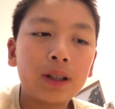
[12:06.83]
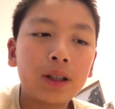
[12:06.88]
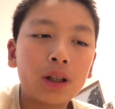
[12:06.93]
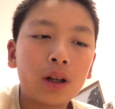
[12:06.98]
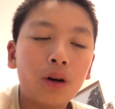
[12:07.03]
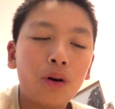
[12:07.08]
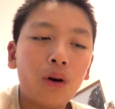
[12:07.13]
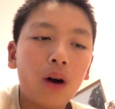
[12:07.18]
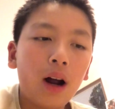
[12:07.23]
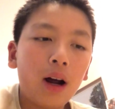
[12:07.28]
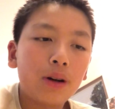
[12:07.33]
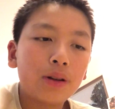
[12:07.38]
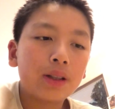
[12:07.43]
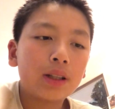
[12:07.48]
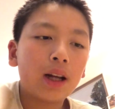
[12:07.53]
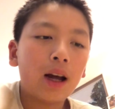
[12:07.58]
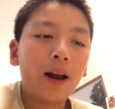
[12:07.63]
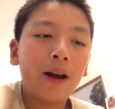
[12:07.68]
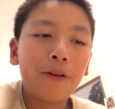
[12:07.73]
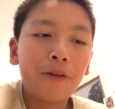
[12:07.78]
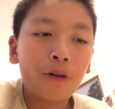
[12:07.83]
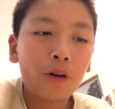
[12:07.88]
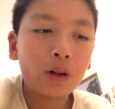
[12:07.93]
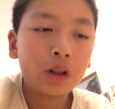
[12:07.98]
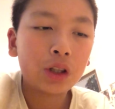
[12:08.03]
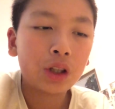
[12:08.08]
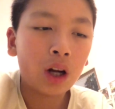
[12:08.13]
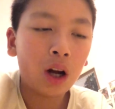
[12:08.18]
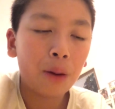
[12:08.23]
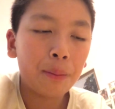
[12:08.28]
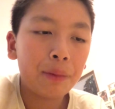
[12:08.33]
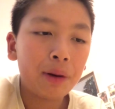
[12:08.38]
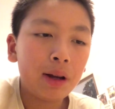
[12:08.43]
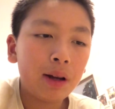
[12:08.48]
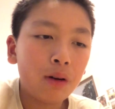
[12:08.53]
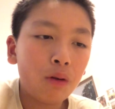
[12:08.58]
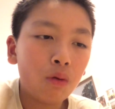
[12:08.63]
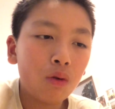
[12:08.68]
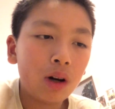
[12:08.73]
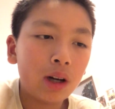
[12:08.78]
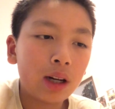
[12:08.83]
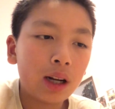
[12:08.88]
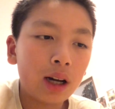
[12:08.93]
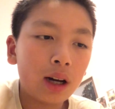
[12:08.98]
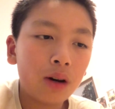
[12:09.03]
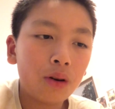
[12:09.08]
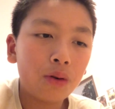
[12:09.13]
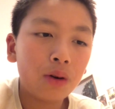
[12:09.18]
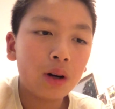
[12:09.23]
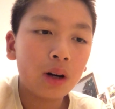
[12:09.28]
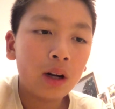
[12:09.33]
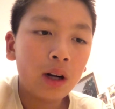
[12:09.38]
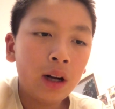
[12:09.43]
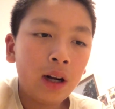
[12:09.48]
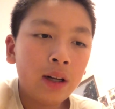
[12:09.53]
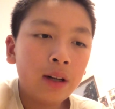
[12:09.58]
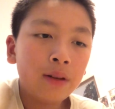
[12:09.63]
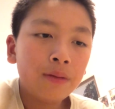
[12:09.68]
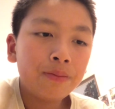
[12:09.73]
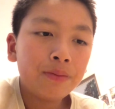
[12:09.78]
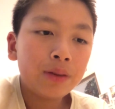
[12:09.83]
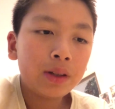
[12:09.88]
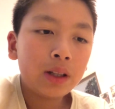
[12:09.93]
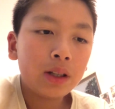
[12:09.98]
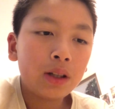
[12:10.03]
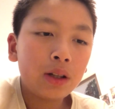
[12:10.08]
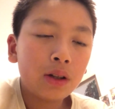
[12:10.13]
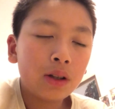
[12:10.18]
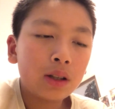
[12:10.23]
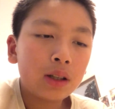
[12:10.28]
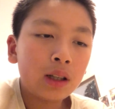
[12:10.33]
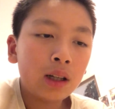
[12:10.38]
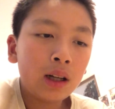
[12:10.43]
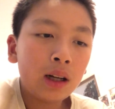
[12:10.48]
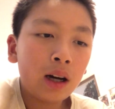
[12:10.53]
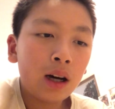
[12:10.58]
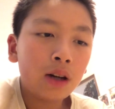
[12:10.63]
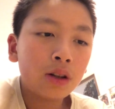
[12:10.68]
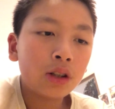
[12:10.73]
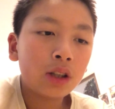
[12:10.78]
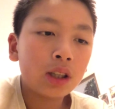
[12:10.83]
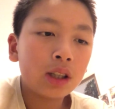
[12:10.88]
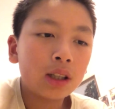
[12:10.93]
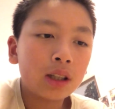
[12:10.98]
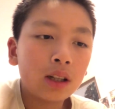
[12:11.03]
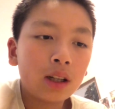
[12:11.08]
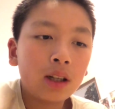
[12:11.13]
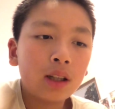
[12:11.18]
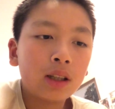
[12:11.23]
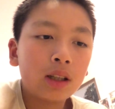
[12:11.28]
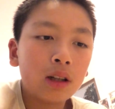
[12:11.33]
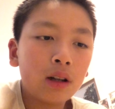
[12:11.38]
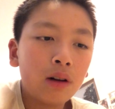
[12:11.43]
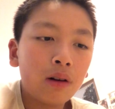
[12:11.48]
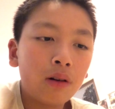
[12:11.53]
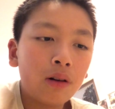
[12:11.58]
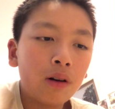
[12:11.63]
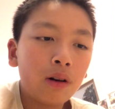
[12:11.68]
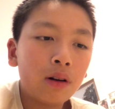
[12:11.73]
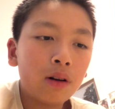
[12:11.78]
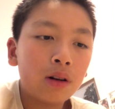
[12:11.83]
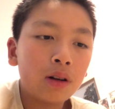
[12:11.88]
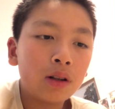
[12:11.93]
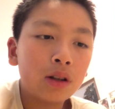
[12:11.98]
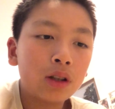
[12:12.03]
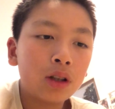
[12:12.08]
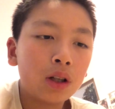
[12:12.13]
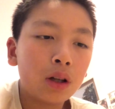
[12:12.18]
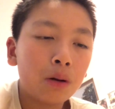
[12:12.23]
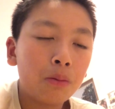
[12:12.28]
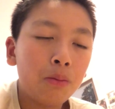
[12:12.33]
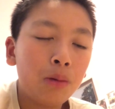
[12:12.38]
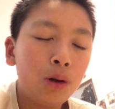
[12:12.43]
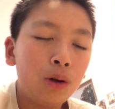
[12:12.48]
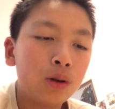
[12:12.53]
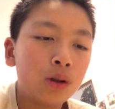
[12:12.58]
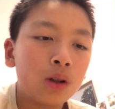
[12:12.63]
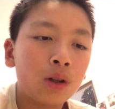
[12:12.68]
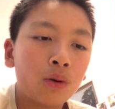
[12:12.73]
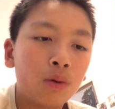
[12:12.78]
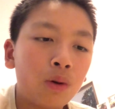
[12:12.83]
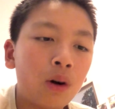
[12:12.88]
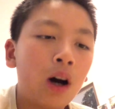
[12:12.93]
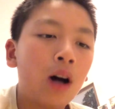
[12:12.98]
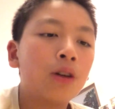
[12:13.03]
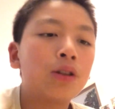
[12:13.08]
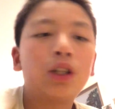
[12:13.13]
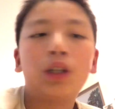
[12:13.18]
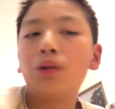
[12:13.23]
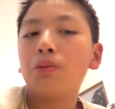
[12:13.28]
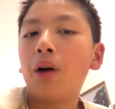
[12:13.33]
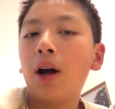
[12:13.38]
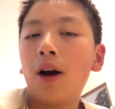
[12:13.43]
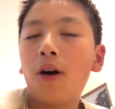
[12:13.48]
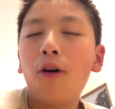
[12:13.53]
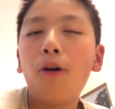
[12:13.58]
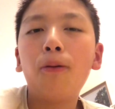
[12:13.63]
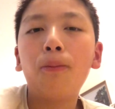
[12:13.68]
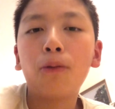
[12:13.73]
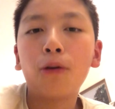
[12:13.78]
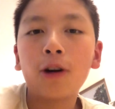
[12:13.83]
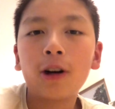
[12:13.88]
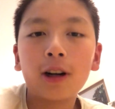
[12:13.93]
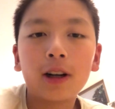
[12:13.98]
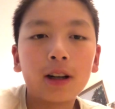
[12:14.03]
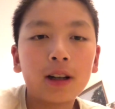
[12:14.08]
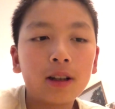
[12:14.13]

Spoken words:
go outside for shopping 1 hour. You'll say, I'll just listen to the music while I do my homework.